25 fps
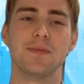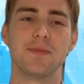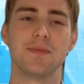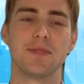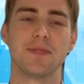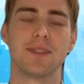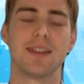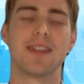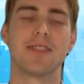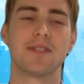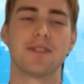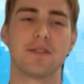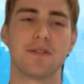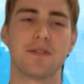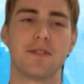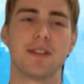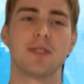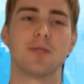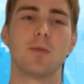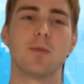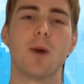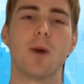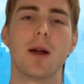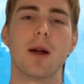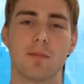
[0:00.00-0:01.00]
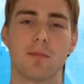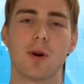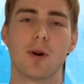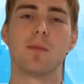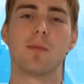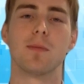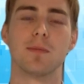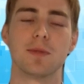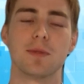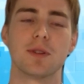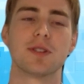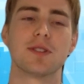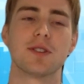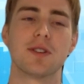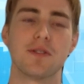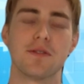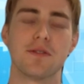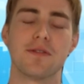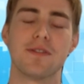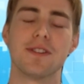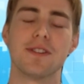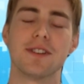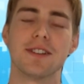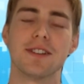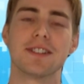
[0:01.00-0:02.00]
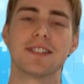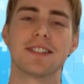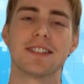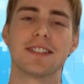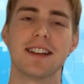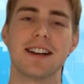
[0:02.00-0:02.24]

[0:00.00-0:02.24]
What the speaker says: You have to fix one problem to solve first.